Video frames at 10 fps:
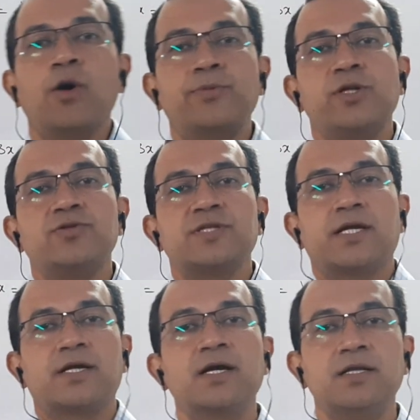obtuse
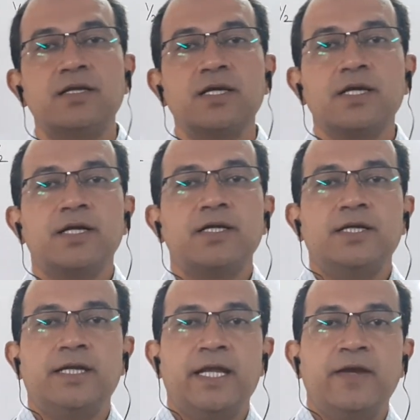angle.
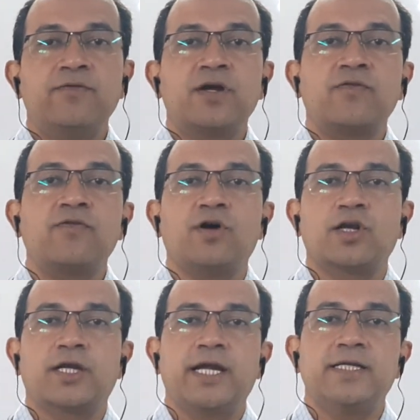Never
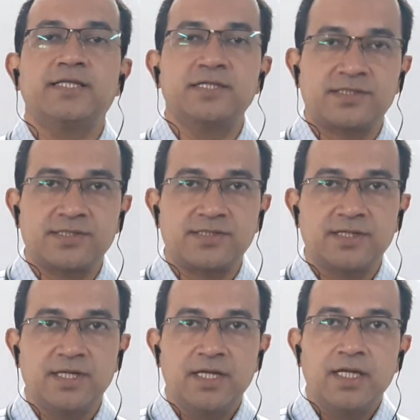forget this.
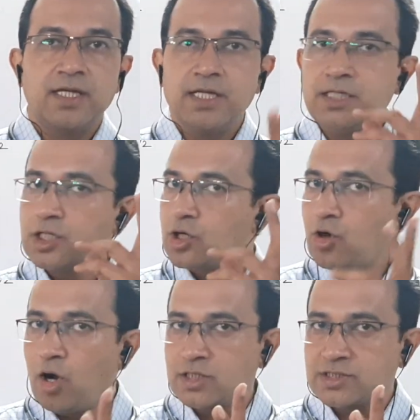In
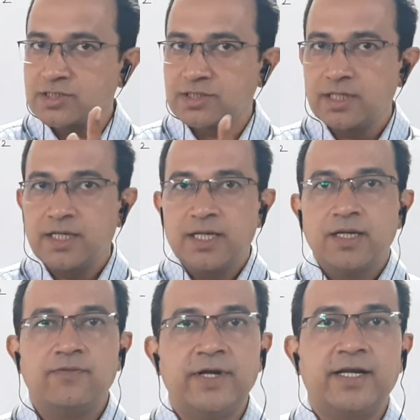cos,
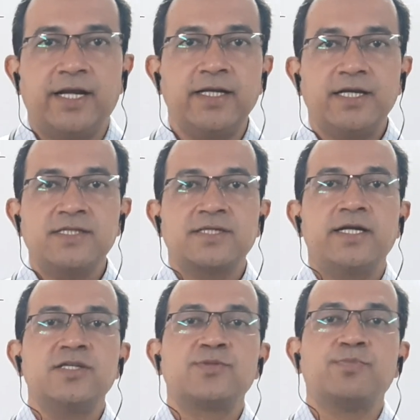when right hand
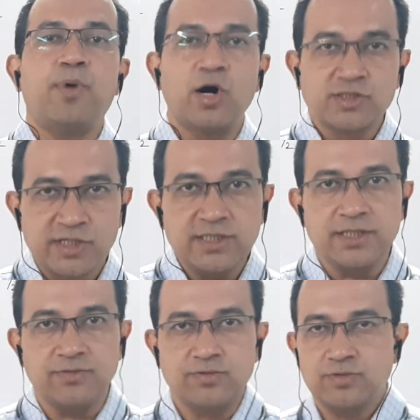side is
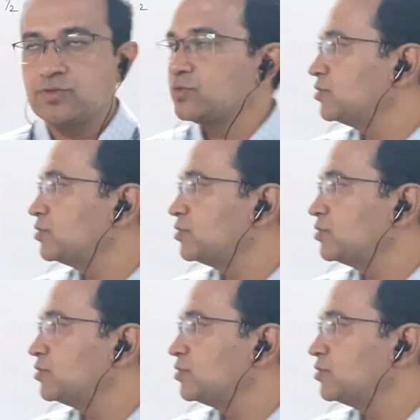positive,